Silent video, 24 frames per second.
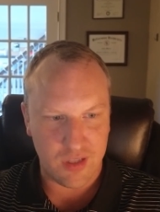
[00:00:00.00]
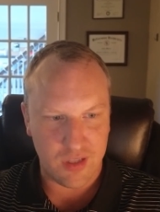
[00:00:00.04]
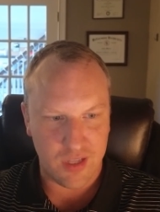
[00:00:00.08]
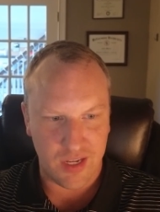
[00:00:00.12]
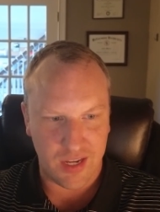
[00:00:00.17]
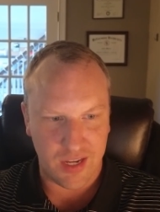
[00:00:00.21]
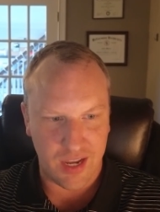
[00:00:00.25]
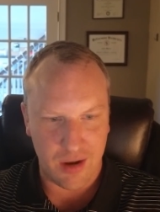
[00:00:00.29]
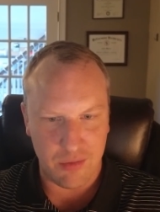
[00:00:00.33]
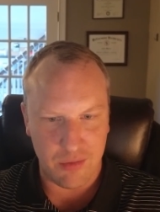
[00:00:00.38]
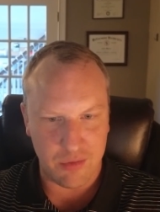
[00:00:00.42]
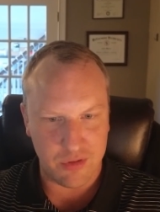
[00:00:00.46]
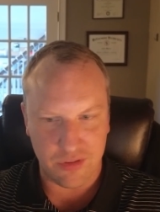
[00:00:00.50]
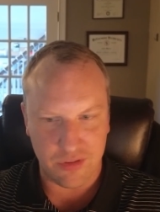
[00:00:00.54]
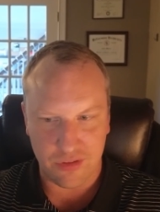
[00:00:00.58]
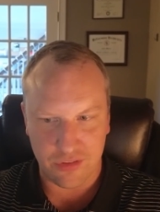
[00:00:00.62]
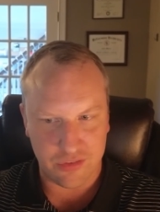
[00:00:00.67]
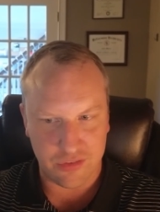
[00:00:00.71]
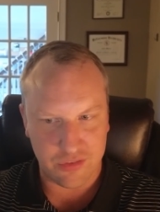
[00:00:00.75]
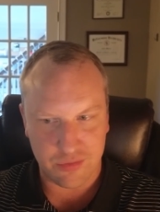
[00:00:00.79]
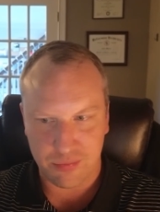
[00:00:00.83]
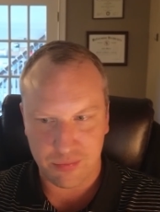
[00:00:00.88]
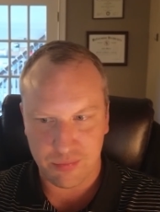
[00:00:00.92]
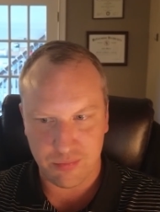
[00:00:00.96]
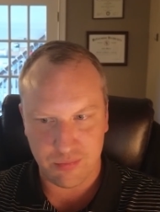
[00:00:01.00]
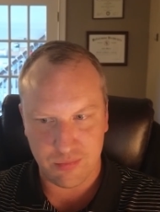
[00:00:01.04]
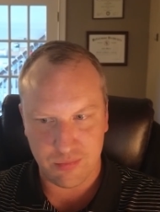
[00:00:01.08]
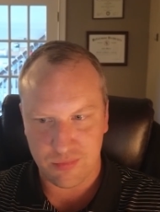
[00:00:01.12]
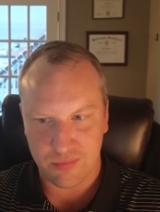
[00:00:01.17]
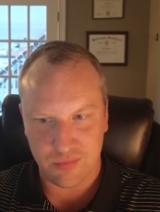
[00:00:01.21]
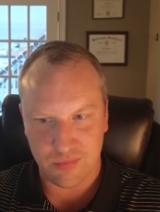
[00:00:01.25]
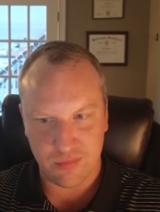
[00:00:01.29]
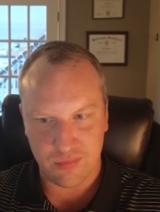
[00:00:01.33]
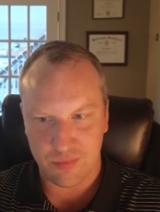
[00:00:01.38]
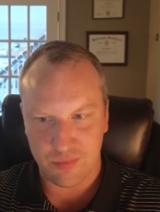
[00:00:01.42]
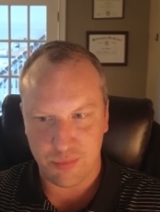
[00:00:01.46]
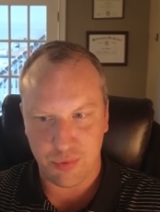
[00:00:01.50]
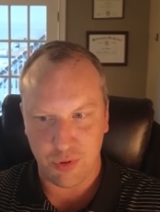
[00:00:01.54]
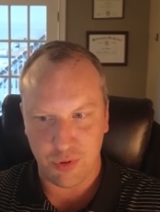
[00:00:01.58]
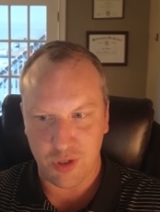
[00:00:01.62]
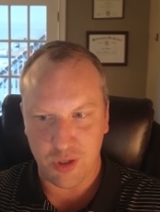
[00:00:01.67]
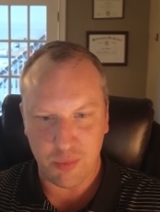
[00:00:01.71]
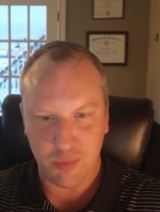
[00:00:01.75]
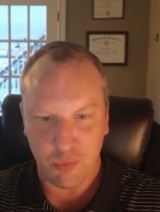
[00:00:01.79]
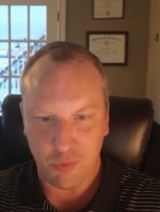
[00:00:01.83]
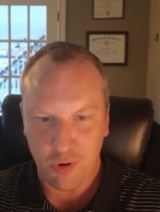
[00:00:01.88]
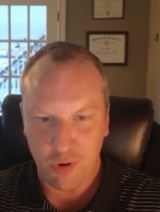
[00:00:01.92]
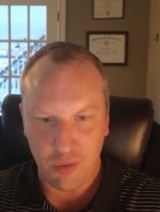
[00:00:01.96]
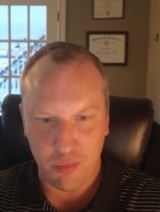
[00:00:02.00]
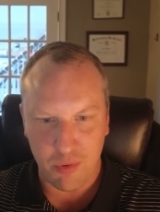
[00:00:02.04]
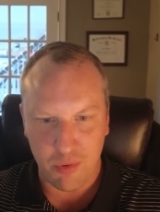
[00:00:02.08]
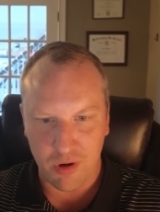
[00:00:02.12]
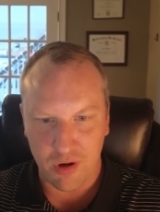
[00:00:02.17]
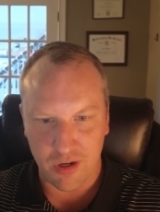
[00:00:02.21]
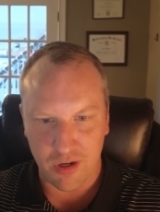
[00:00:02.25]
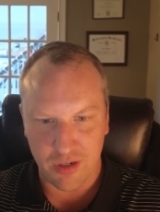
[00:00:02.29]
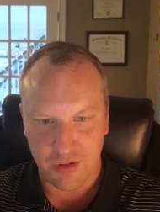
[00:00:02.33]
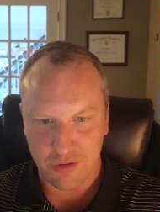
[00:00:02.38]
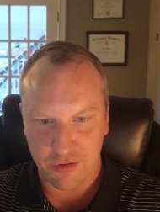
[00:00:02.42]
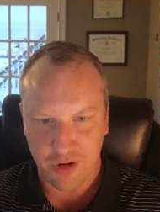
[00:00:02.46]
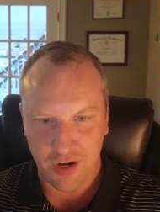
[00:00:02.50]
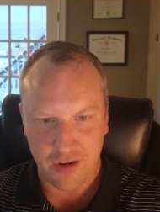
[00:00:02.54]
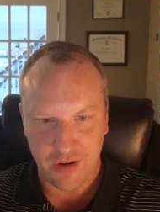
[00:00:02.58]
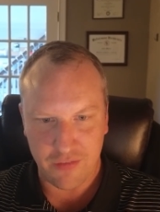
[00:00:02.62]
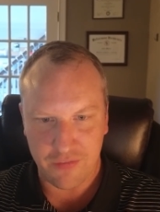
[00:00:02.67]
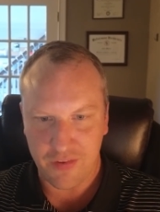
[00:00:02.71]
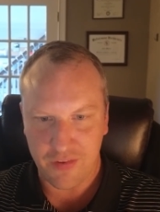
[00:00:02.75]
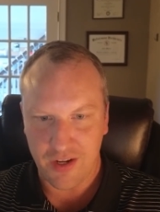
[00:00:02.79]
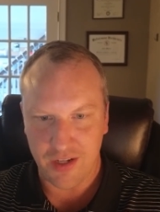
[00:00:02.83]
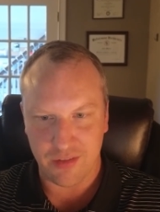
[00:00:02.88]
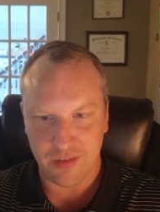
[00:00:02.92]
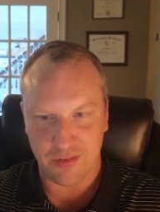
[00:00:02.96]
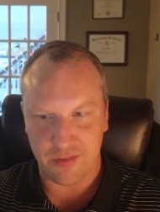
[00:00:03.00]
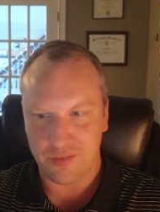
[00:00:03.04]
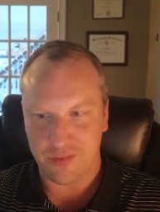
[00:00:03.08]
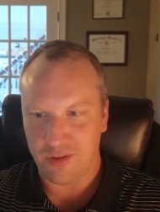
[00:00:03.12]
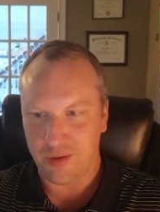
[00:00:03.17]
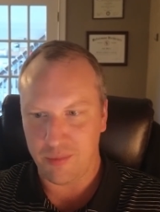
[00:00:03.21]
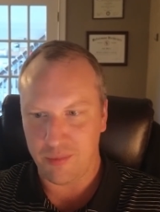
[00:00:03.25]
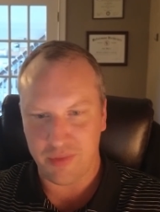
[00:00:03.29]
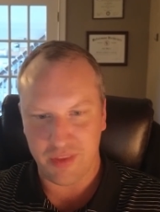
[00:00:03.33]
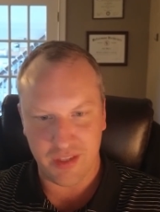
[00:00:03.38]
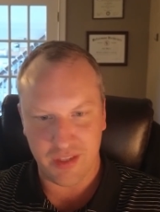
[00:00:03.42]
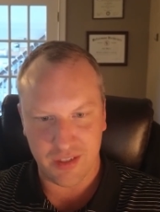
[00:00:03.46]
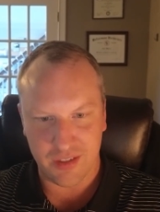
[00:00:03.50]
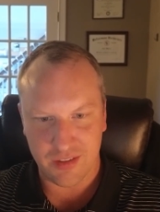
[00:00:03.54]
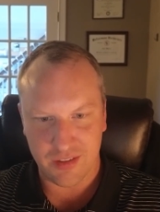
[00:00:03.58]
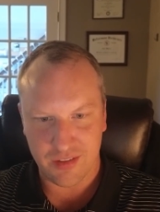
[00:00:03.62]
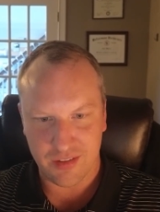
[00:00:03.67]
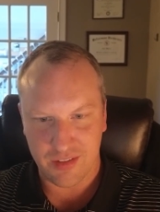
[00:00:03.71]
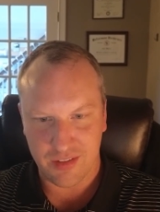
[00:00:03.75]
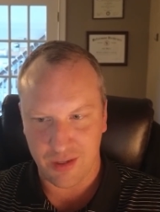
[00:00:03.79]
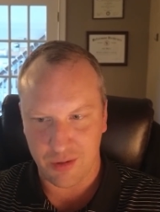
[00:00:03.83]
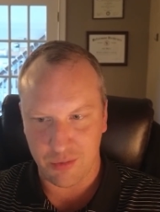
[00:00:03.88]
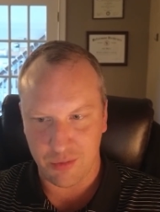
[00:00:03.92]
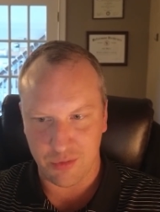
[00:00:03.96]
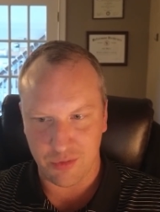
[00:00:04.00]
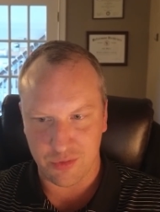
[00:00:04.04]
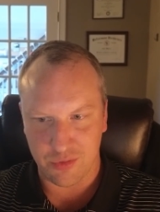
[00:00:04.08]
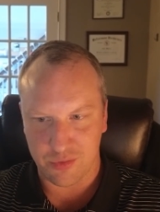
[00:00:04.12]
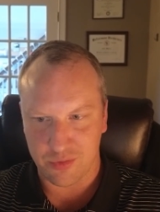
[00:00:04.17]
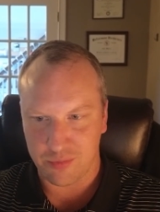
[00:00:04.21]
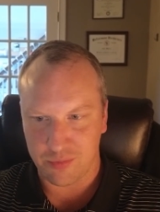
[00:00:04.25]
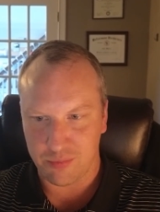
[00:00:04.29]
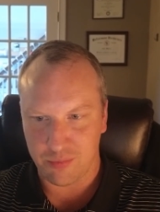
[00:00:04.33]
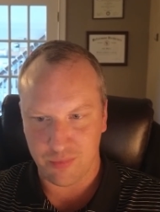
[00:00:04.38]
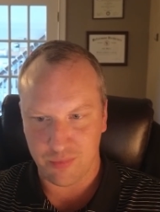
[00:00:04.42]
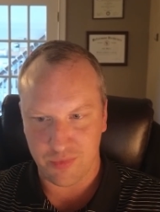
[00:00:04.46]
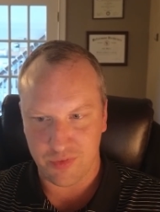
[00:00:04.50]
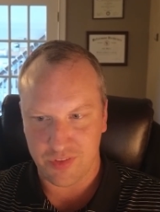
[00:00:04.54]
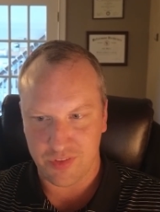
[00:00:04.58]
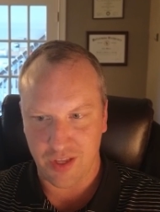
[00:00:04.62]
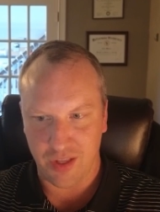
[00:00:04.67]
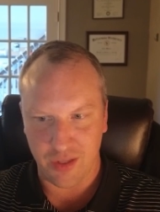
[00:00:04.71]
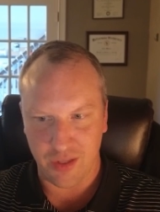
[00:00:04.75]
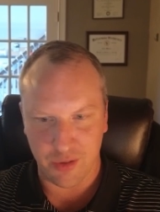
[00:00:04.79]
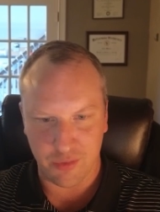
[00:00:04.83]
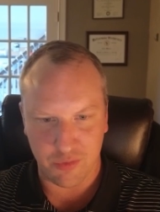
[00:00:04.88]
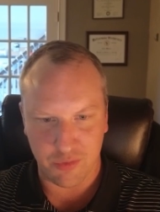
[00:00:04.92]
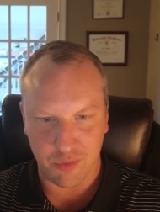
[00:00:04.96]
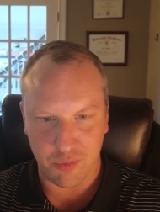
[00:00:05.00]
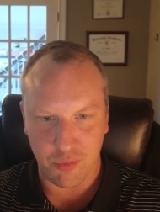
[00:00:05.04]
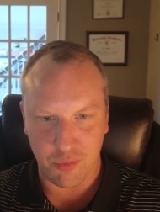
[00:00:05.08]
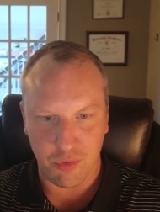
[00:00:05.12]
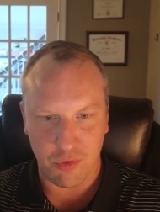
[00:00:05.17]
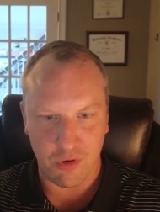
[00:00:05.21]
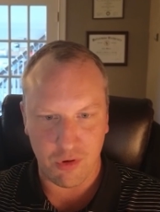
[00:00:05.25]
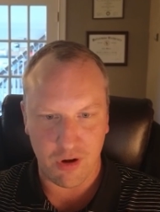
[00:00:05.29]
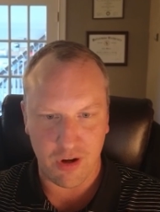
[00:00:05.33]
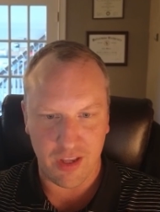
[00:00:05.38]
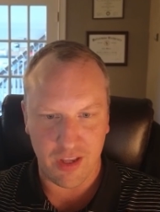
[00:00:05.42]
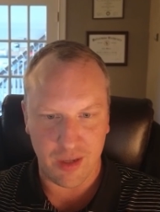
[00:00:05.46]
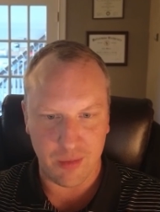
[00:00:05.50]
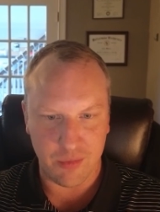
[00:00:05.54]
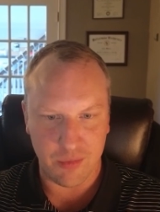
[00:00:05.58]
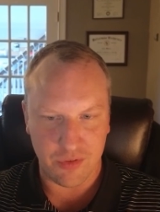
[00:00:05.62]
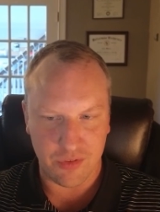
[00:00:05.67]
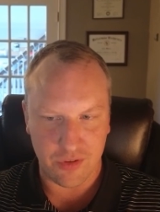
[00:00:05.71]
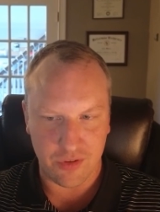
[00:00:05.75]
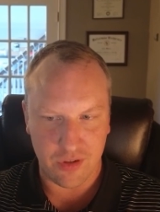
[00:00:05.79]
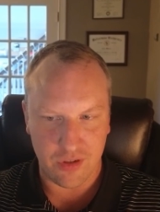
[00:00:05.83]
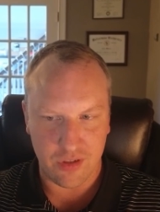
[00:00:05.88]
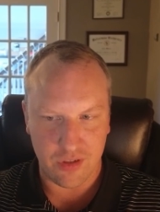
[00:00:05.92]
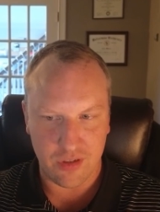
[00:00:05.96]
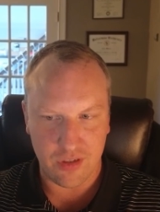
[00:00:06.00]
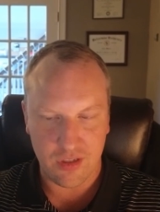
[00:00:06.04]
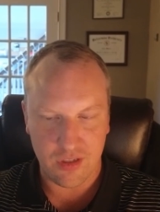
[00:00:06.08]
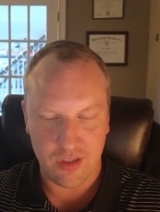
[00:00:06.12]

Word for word: Like I would just pull up Walmart and try to find something that was selling for more on Amazon.